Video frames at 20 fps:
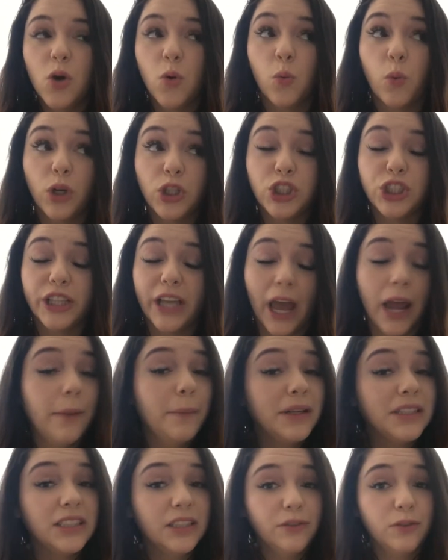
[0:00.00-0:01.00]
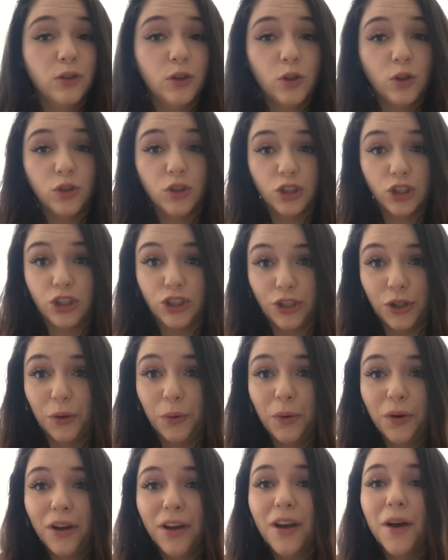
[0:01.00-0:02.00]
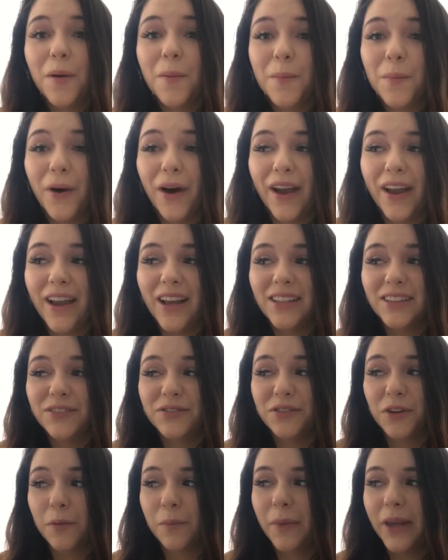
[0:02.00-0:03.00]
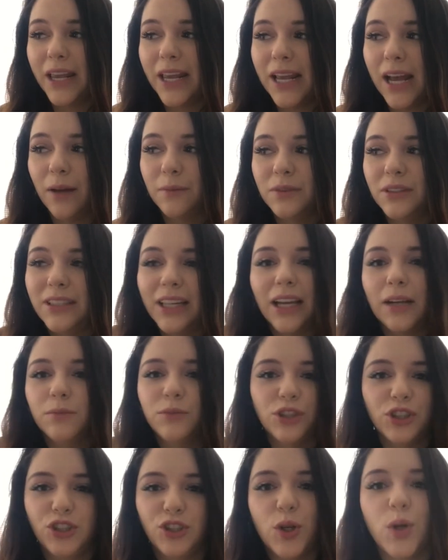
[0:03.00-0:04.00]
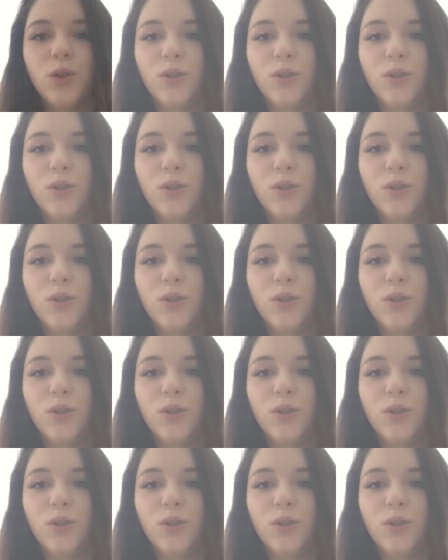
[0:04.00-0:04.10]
which can be difficult to do, but for me, I think I'm just so